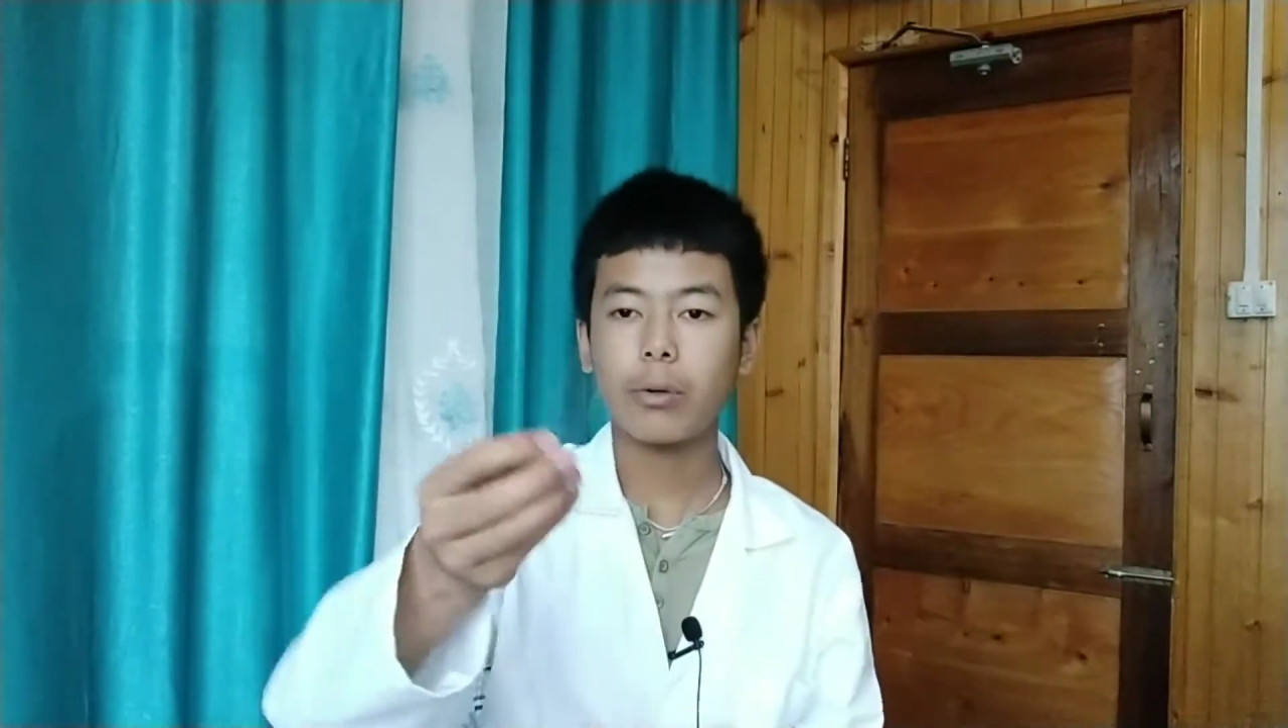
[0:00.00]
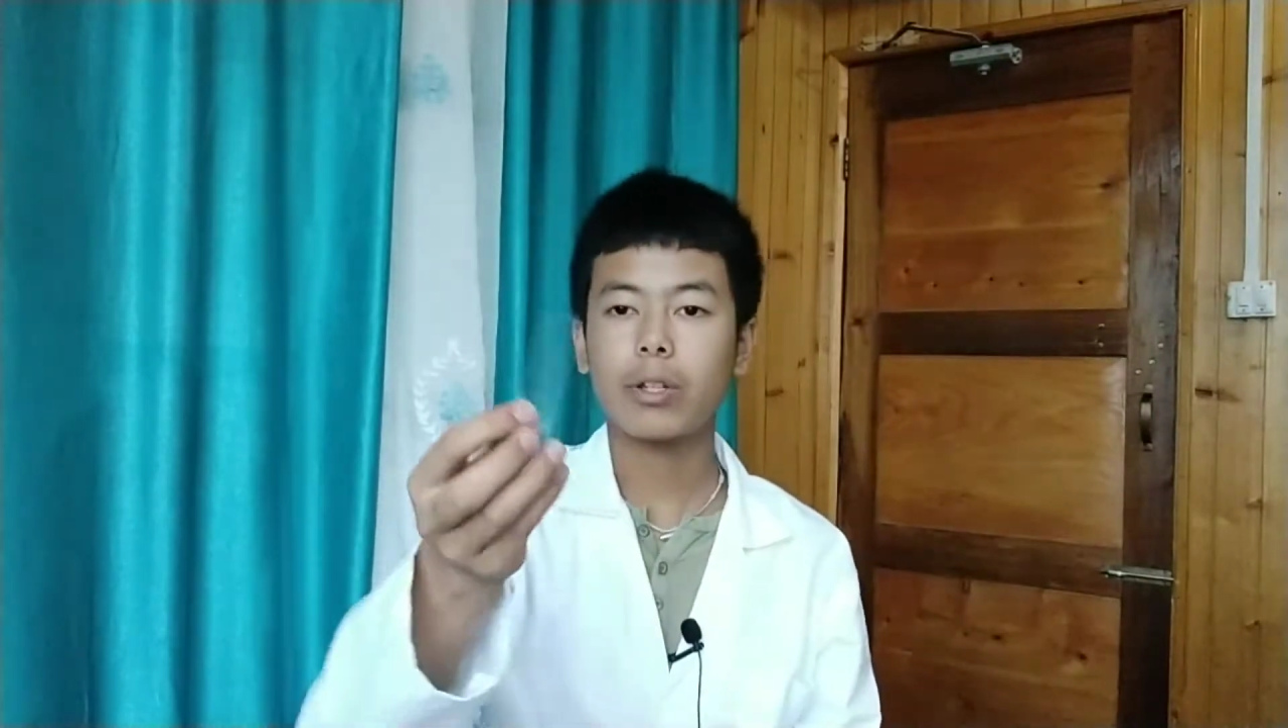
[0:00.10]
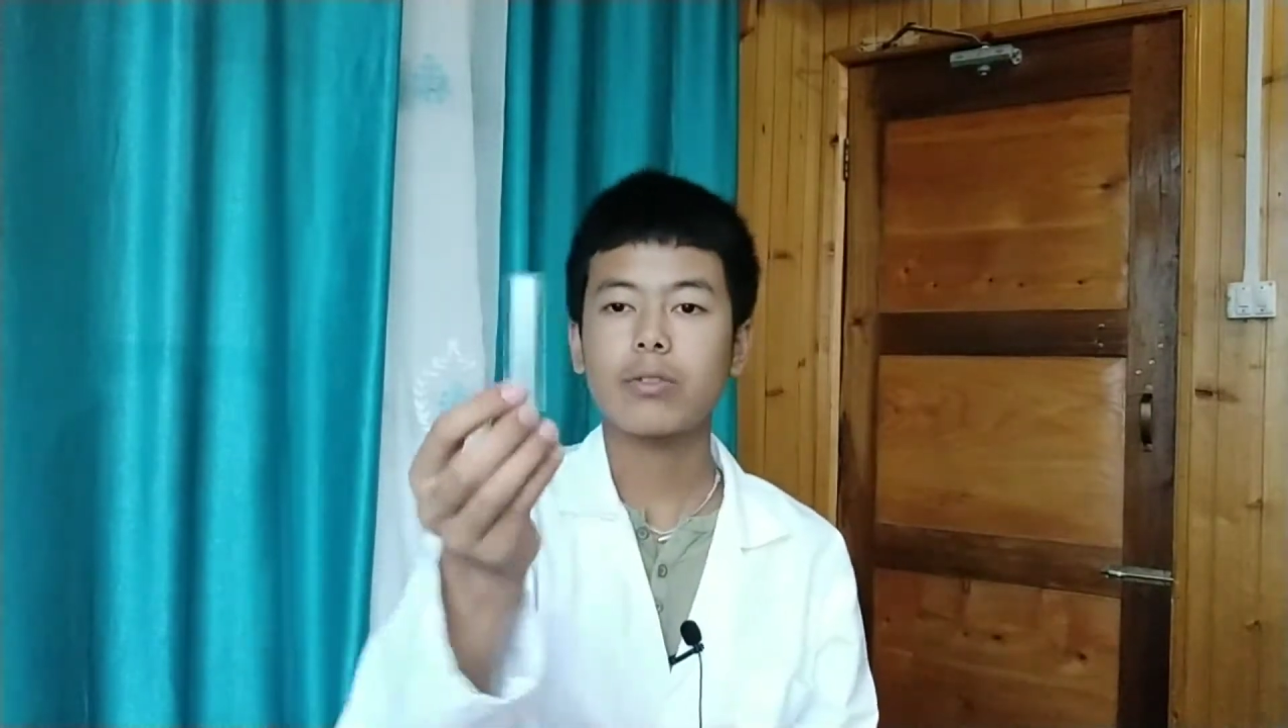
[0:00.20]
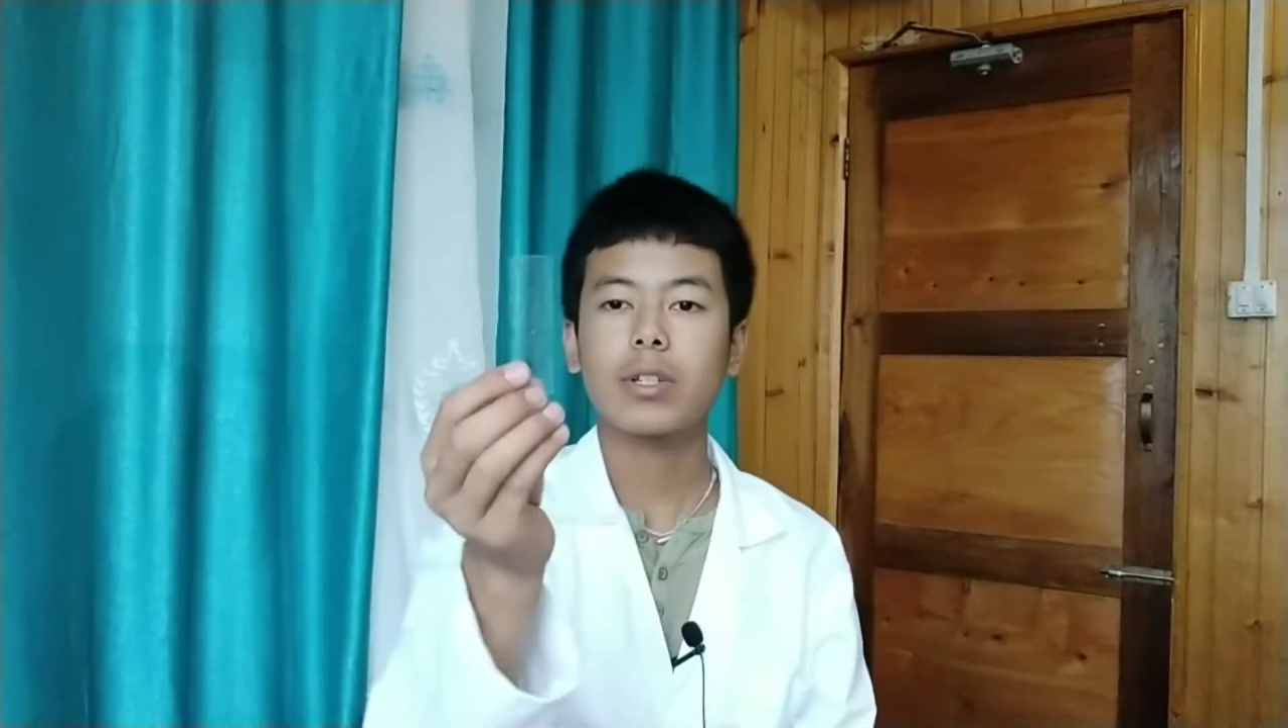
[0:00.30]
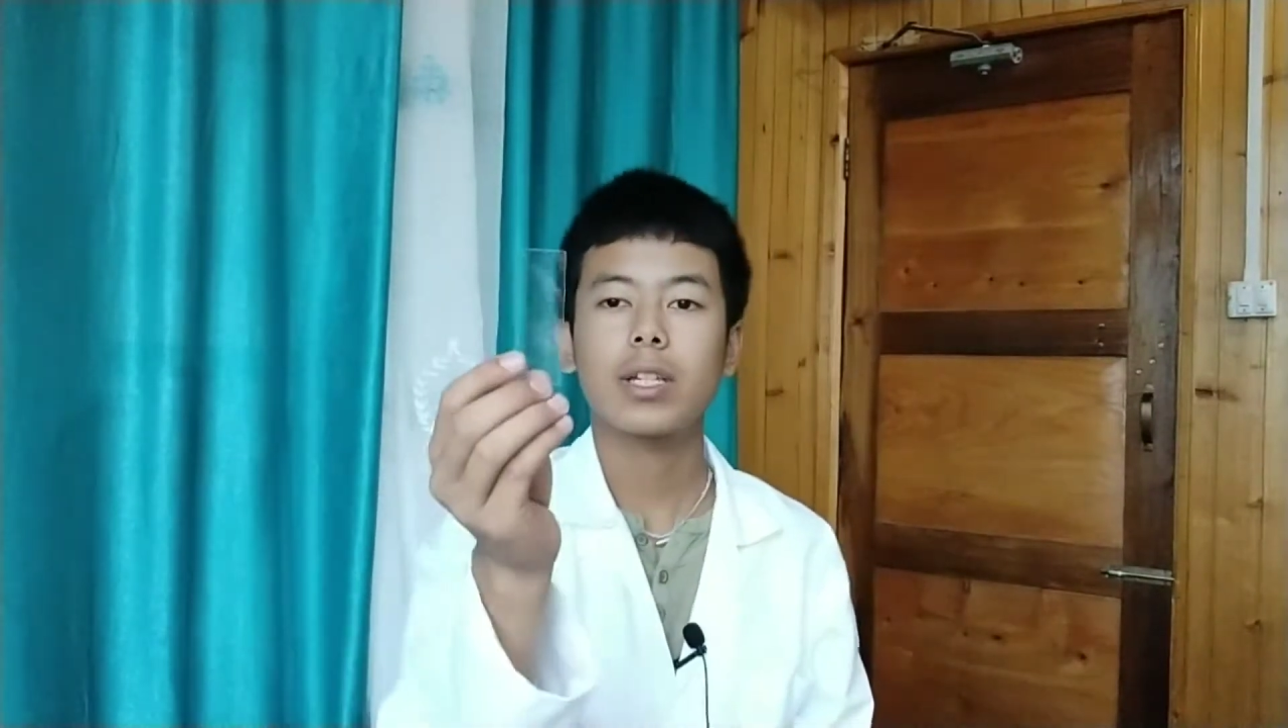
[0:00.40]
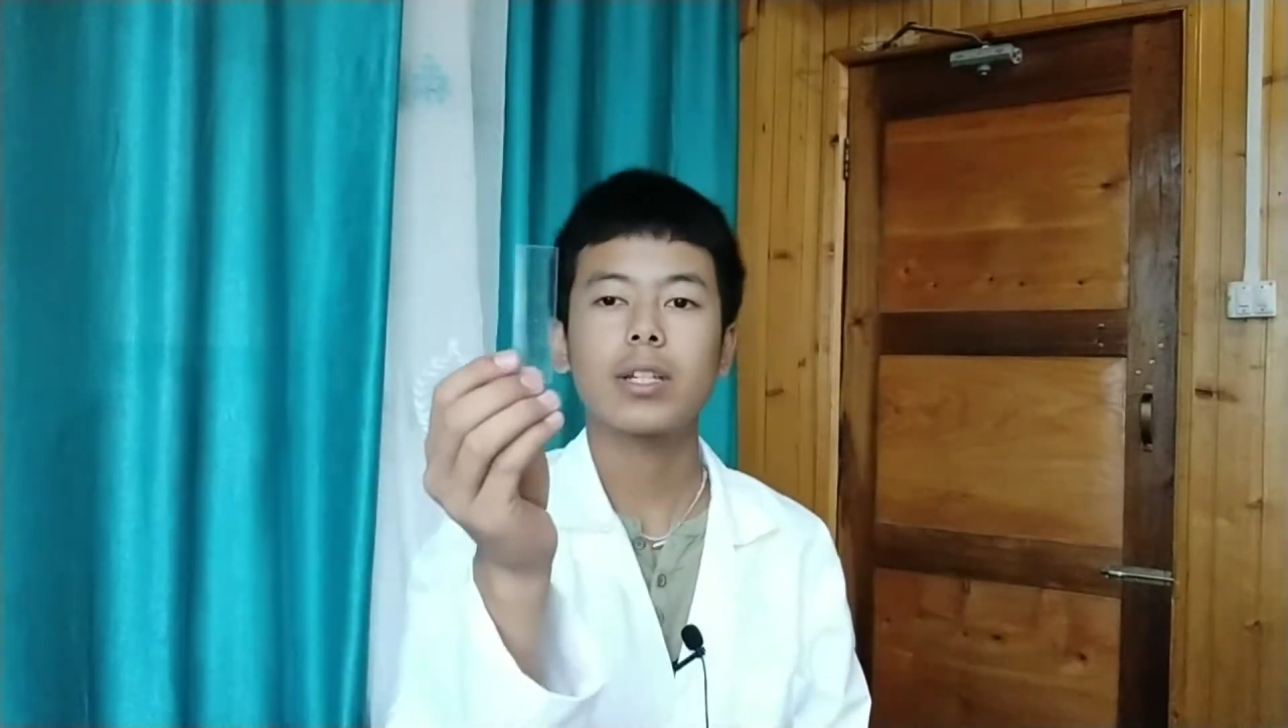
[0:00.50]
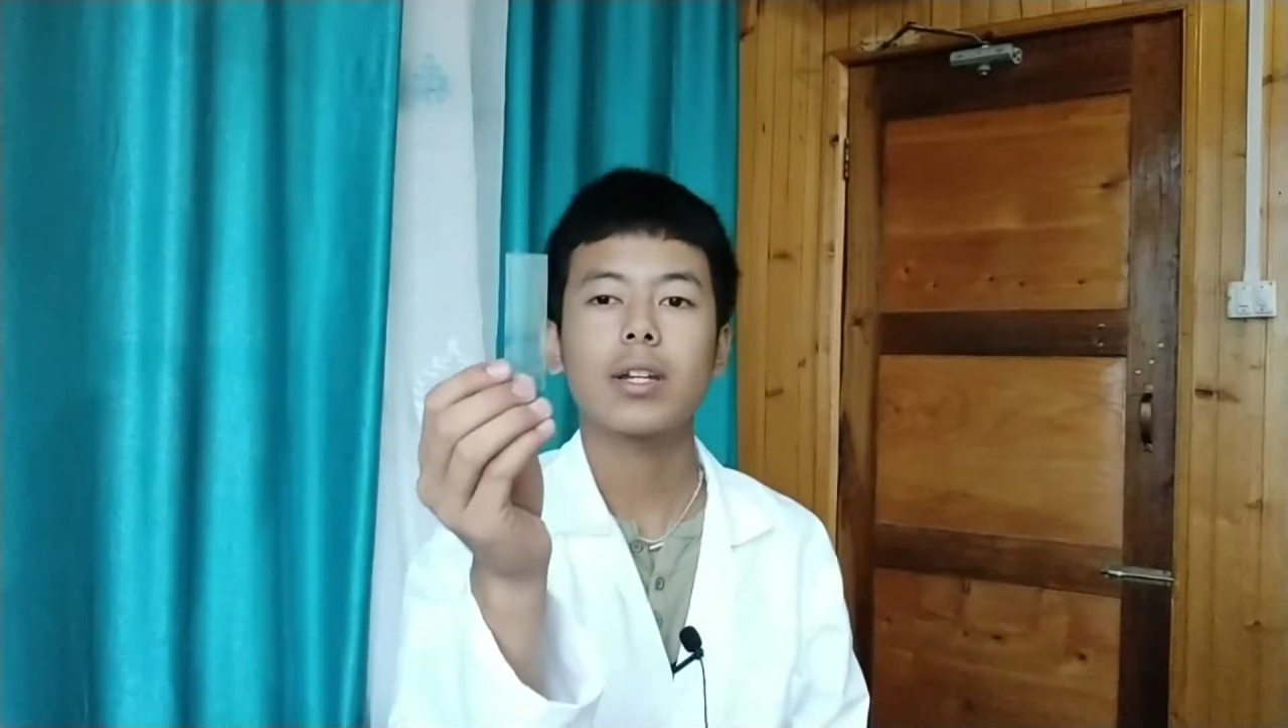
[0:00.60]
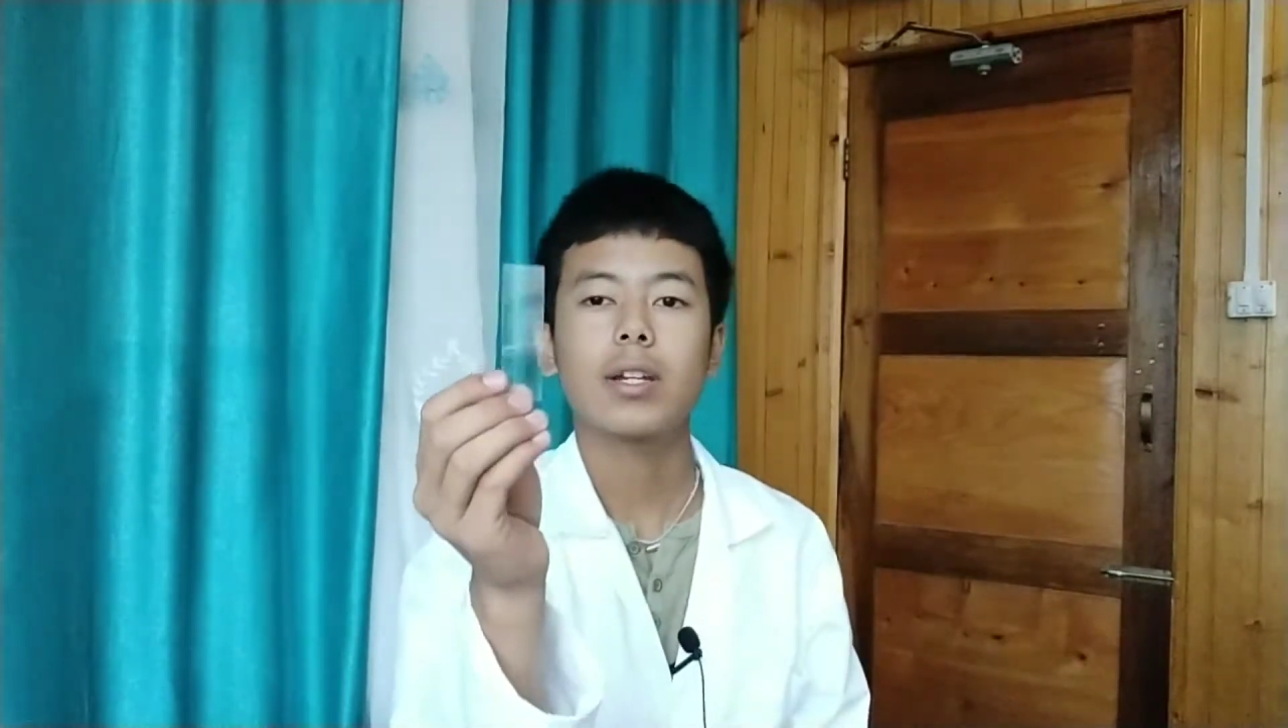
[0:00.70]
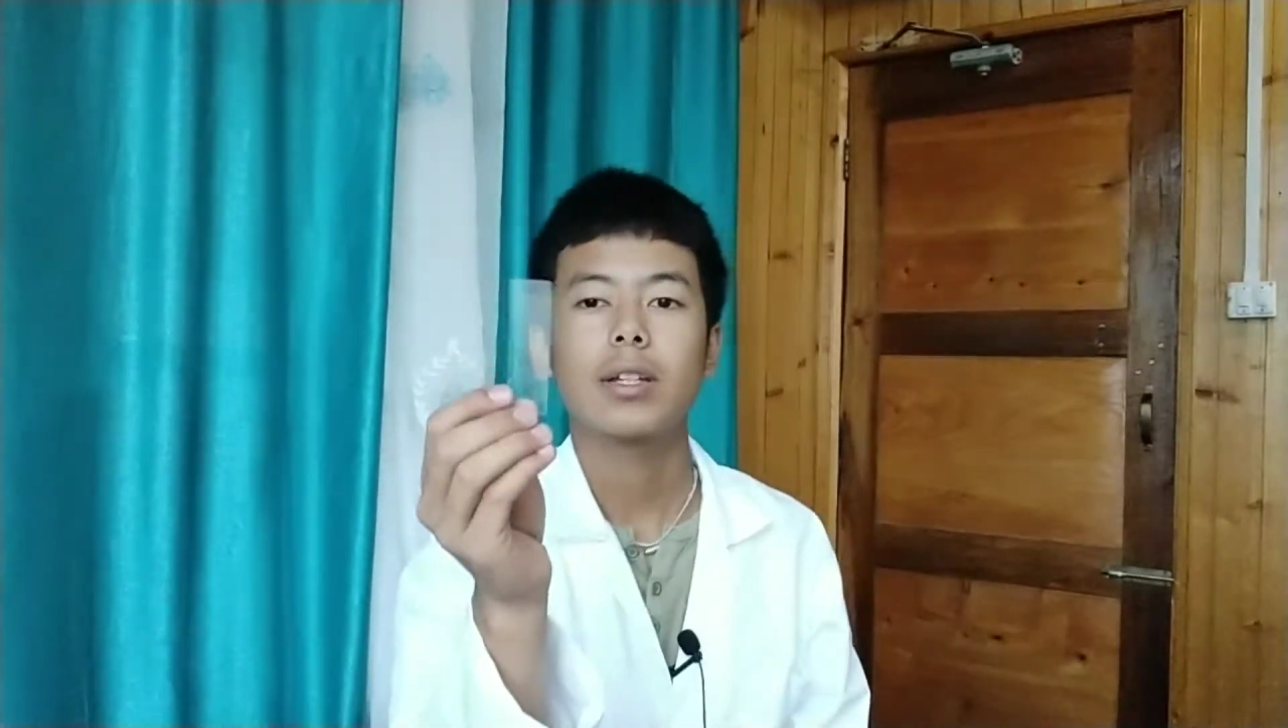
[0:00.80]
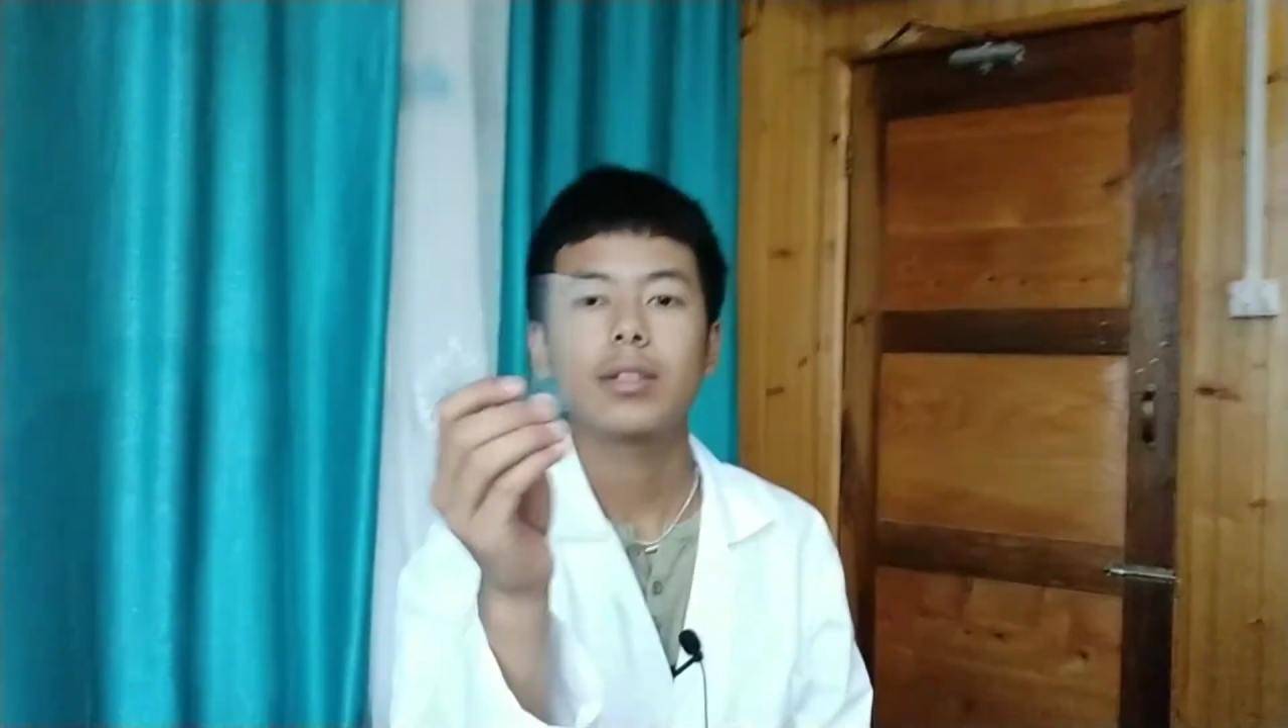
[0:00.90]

going to need